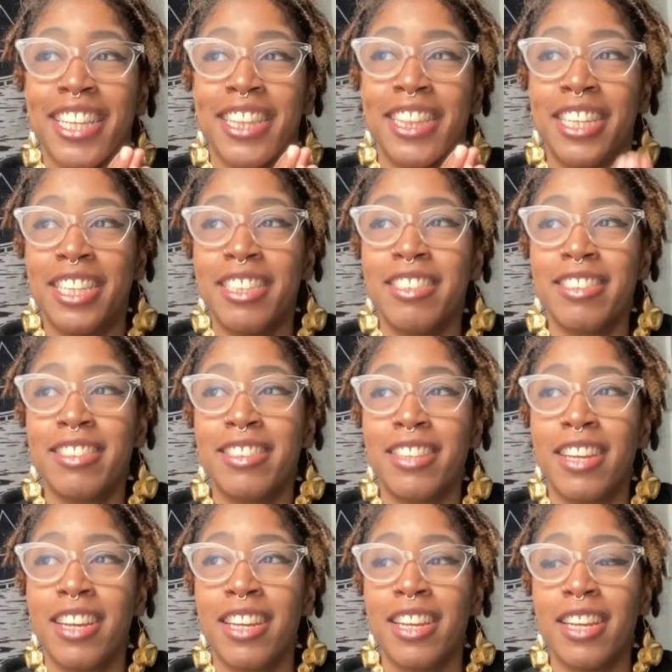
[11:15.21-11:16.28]
This,
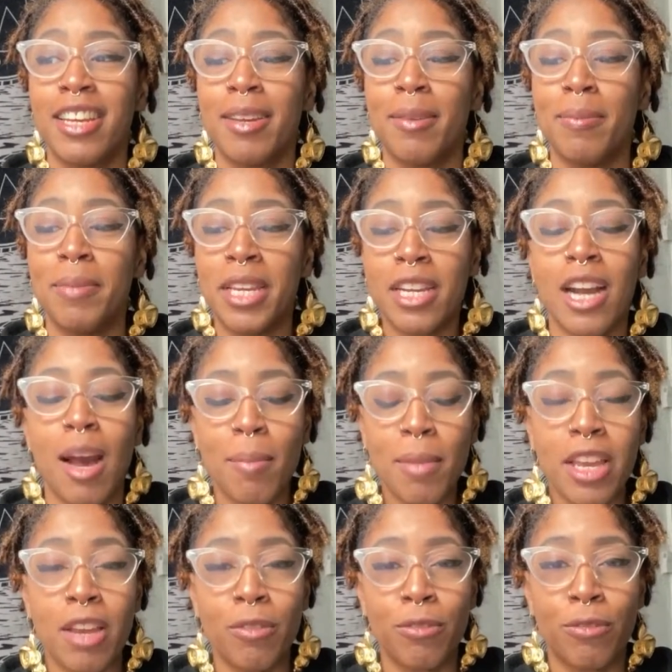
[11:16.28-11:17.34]
me
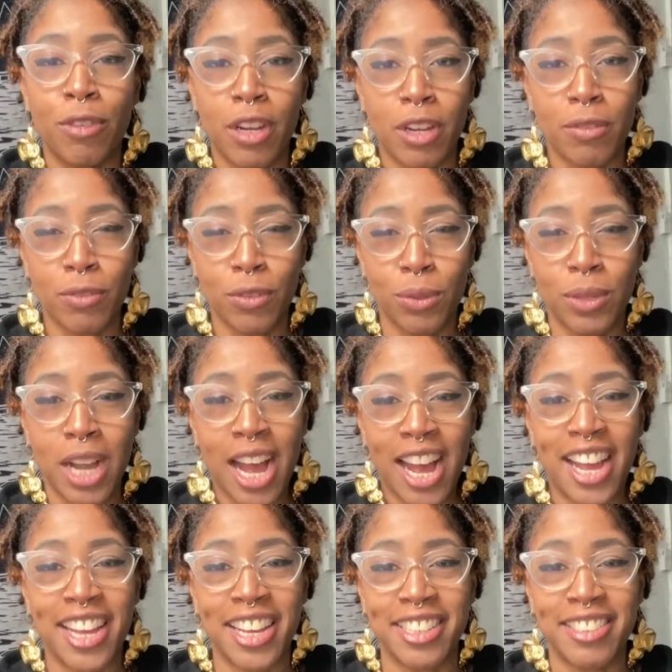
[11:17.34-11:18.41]
coming in front of you
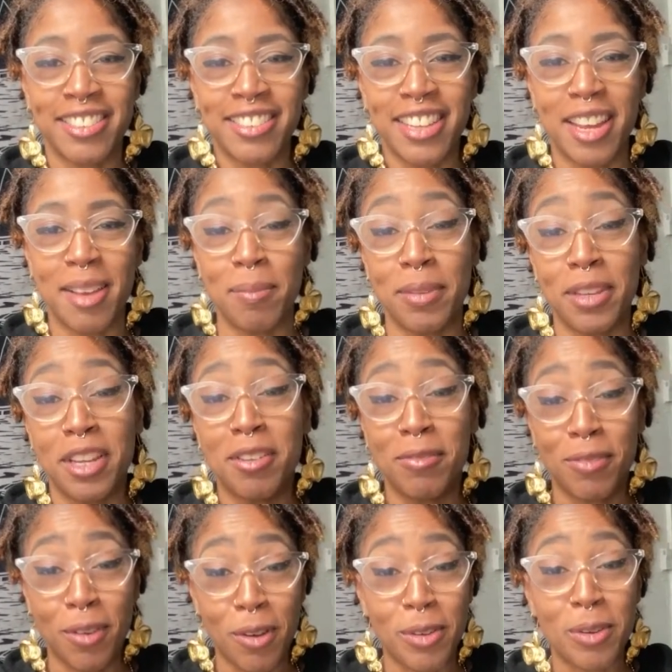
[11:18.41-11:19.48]
guys and being
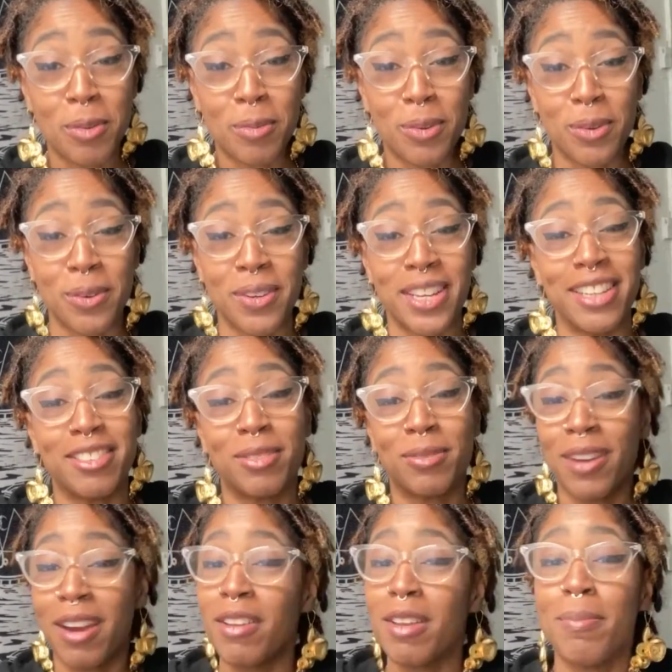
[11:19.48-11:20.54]
vulnerable is
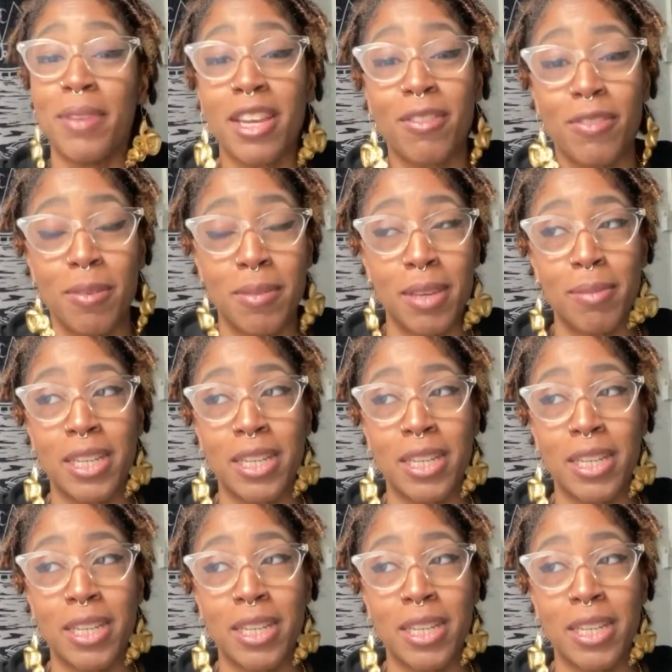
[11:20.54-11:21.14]
very big for me,